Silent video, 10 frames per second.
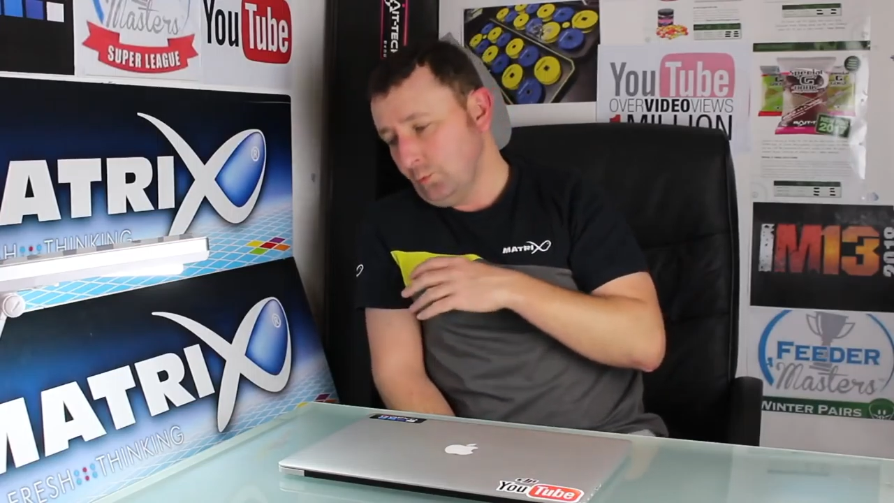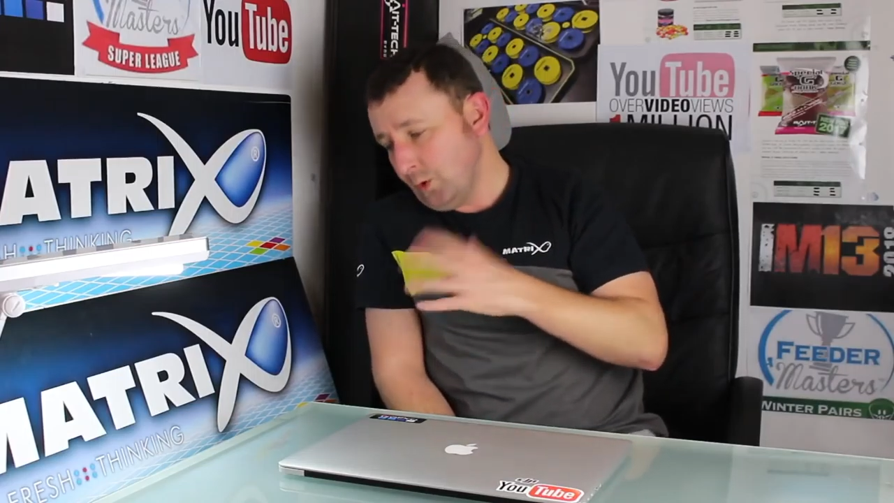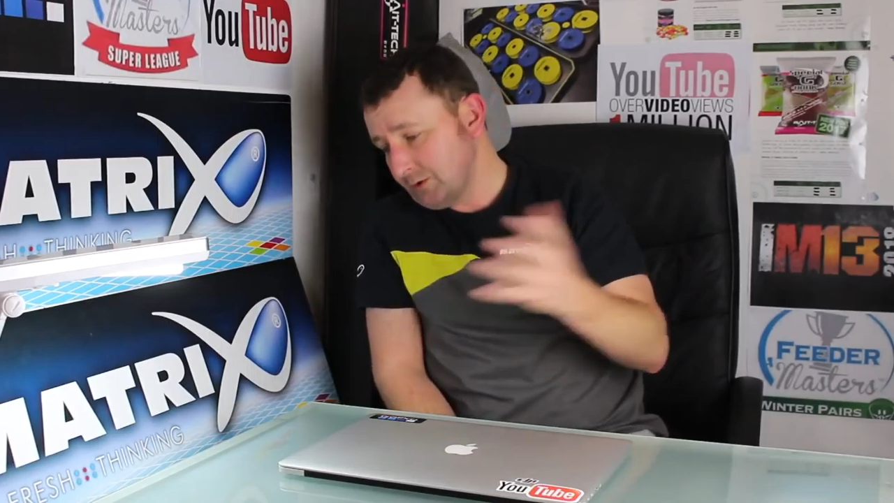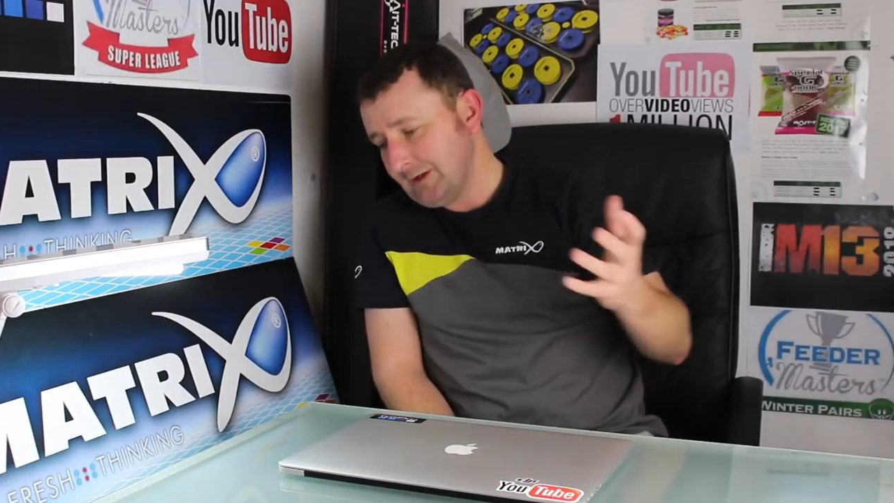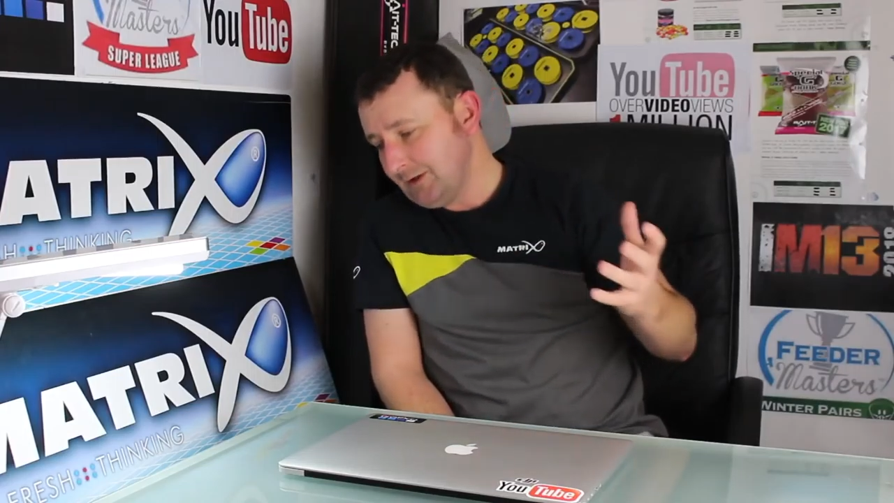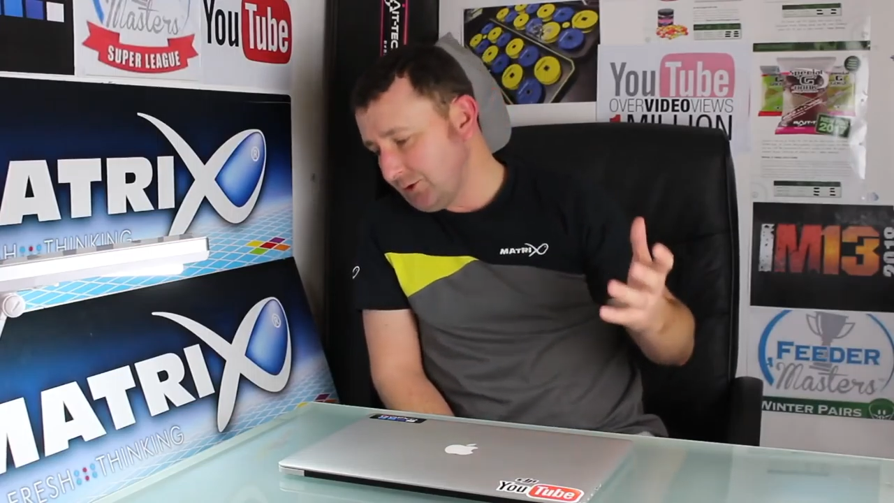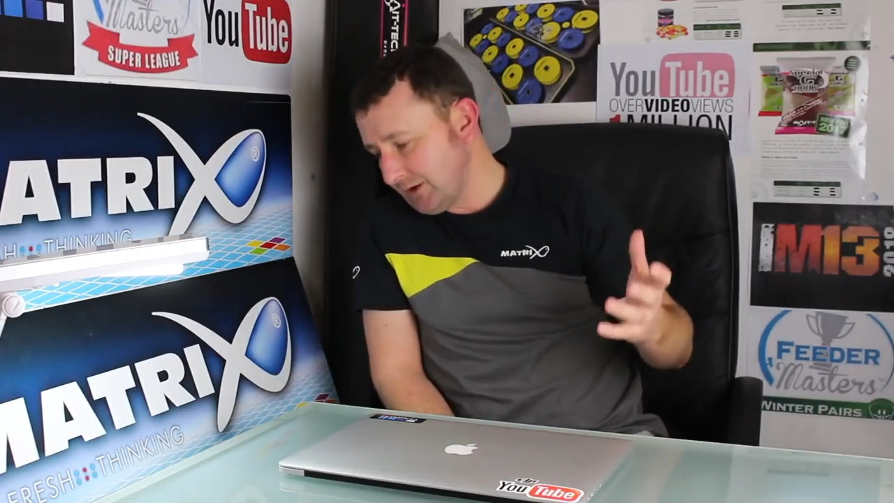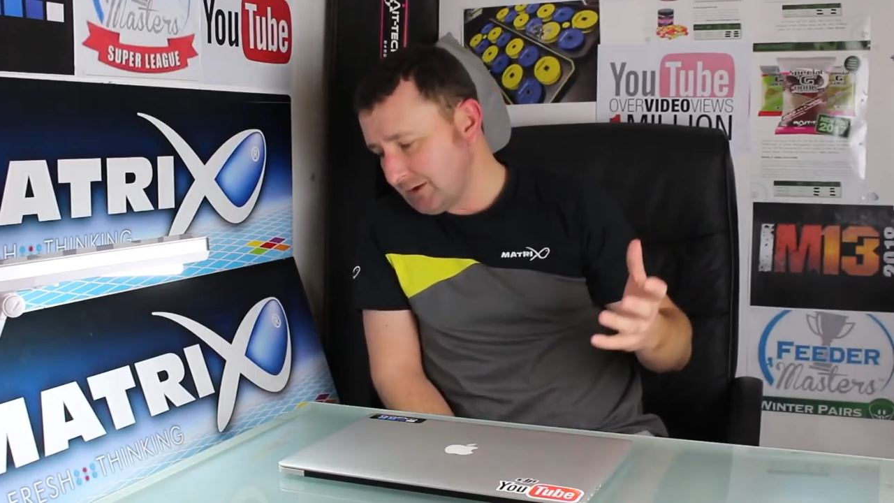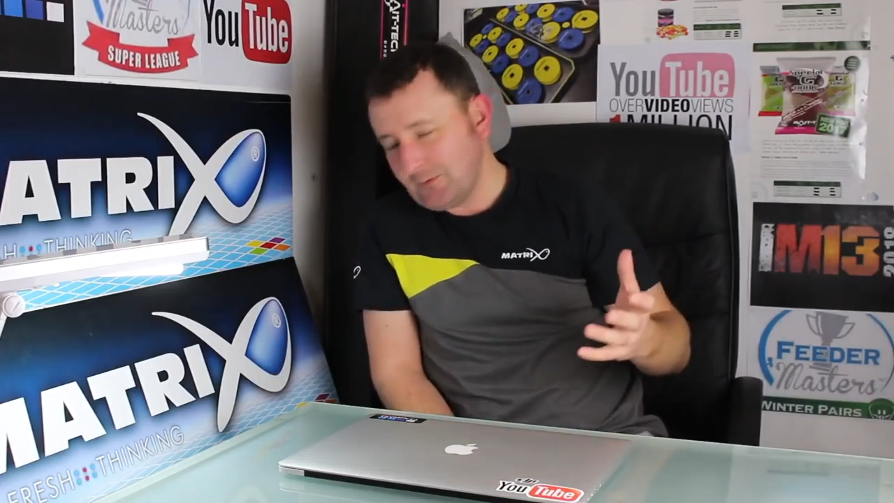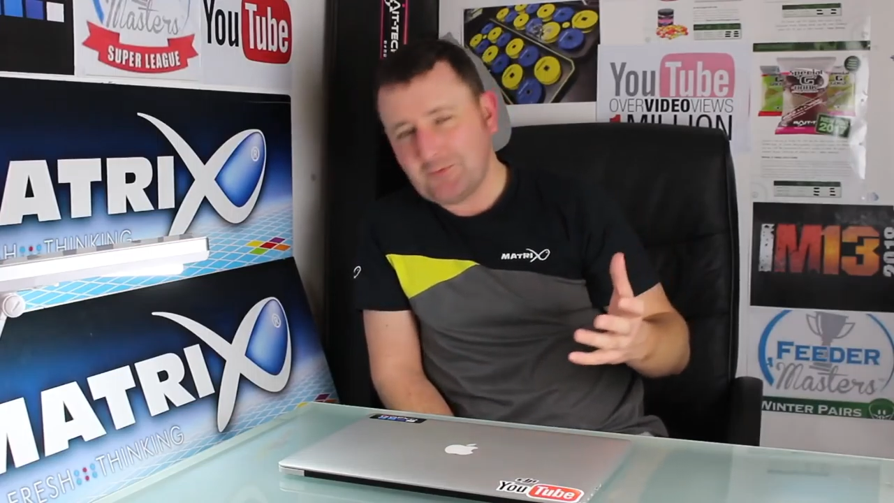wasn't
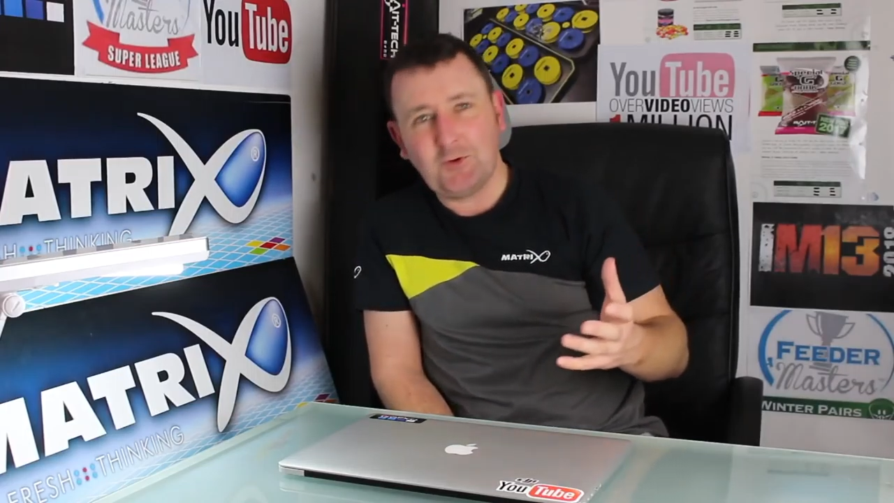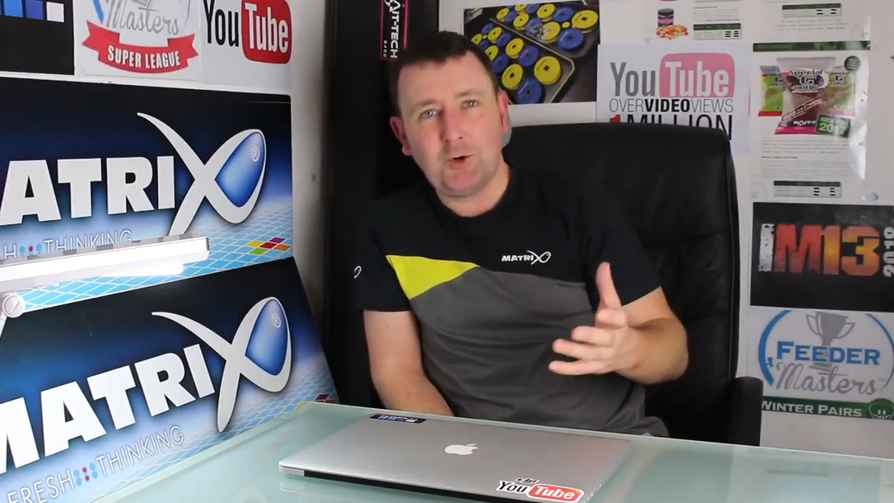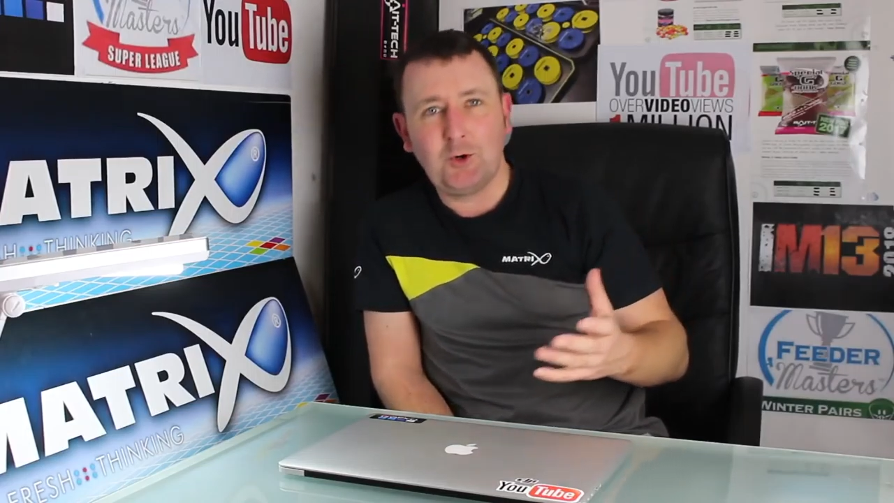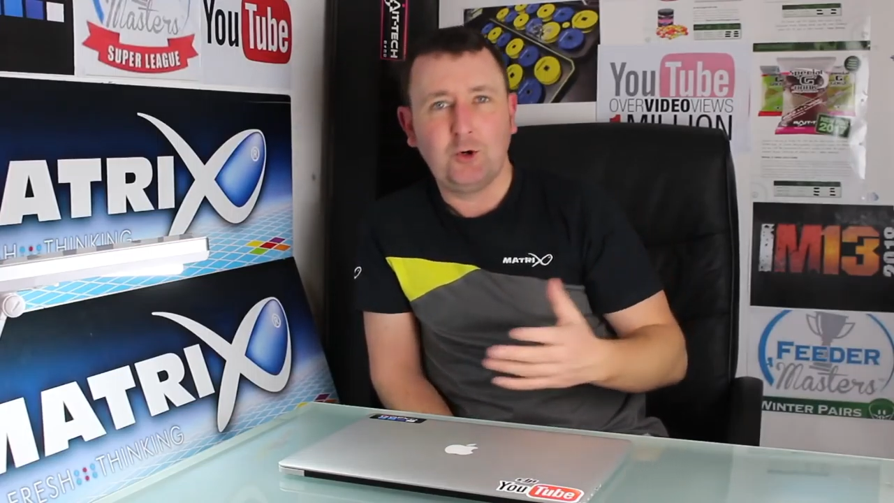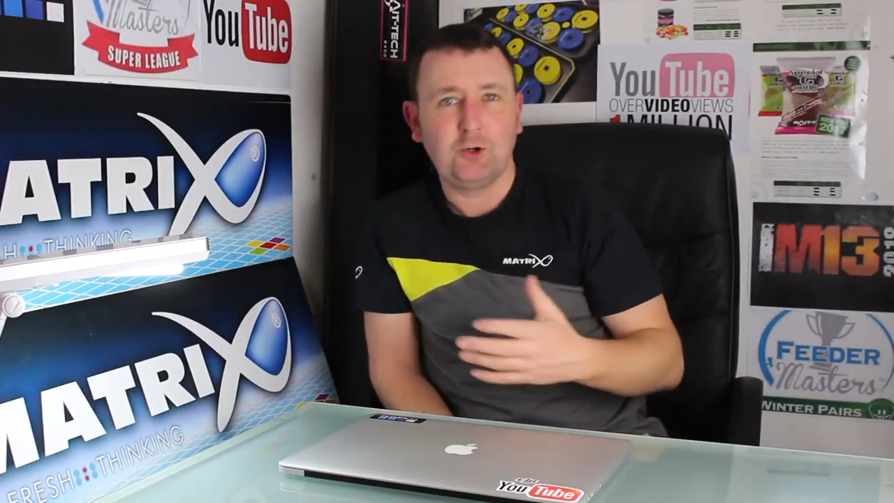interested before